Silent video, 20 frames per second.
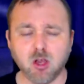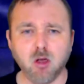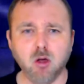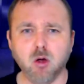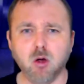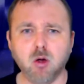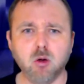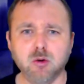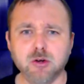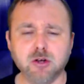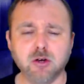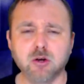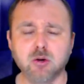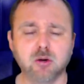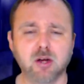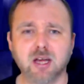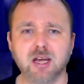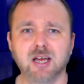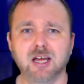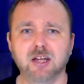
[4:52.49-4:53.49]
Oh no,
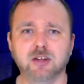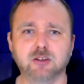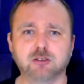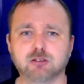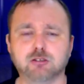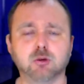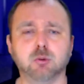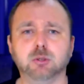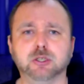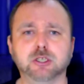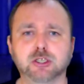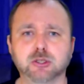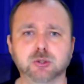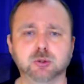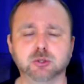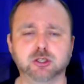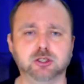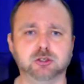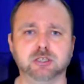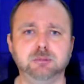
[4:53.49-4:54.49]
so-and-so
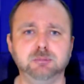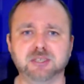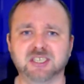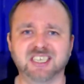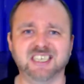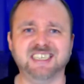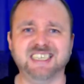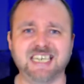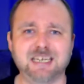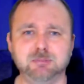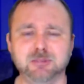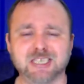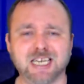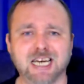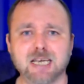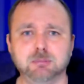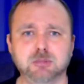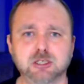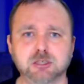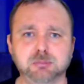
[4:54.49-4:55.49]
streams at the same
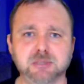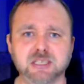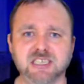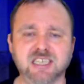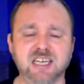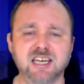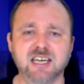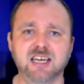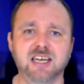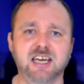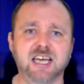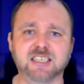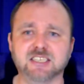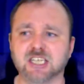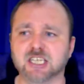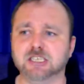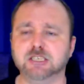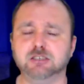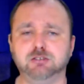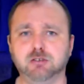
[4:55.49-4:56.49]
time as me. It's
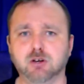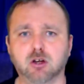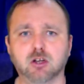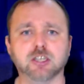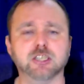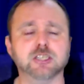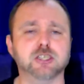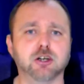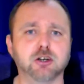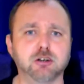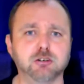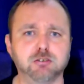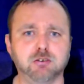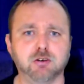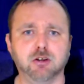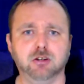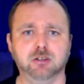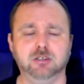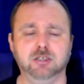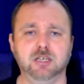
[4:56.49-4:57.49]
his fault, it's her
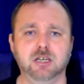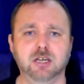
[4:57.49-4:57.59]
fault.